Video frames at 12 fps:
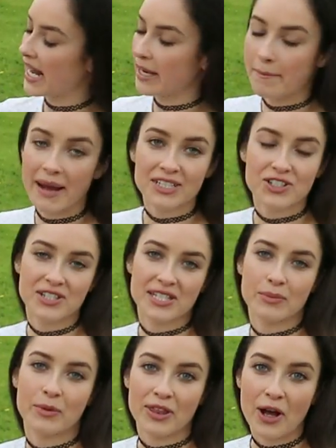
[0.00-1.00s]
and it matches
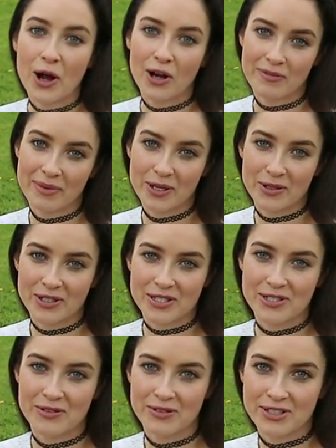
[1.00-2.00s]
in with all of my other
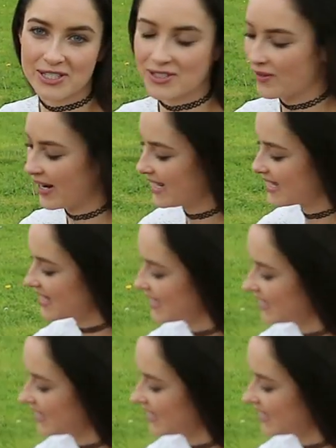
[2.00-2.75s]
stuff which is great